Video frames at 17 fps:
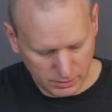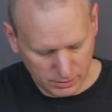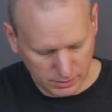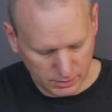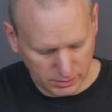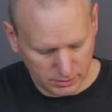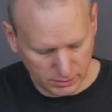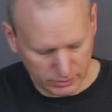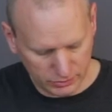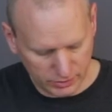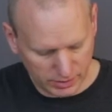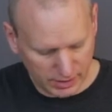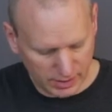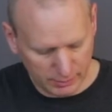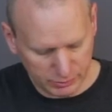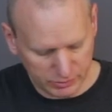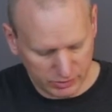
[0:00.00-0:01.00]
Again, those
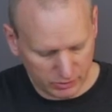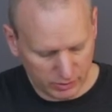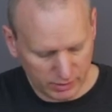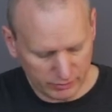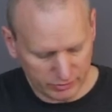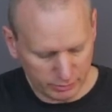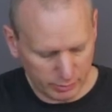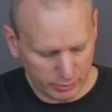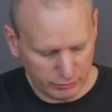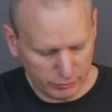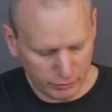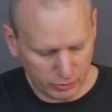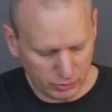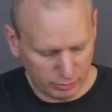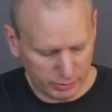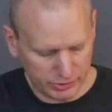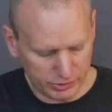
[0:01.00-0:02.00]
gaps don't have to be
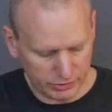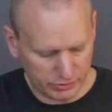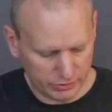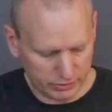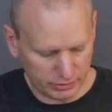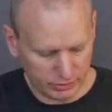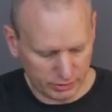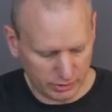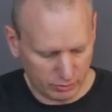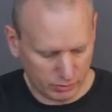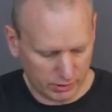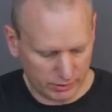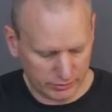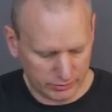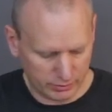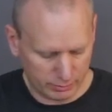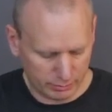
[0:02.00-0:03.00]
full, but you certainly
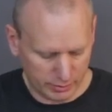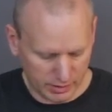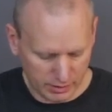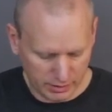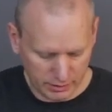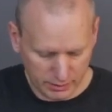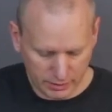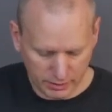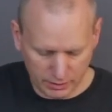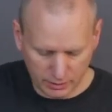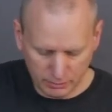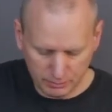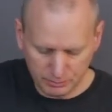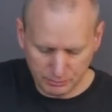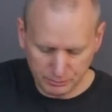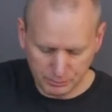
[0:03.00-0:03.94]
want some in there.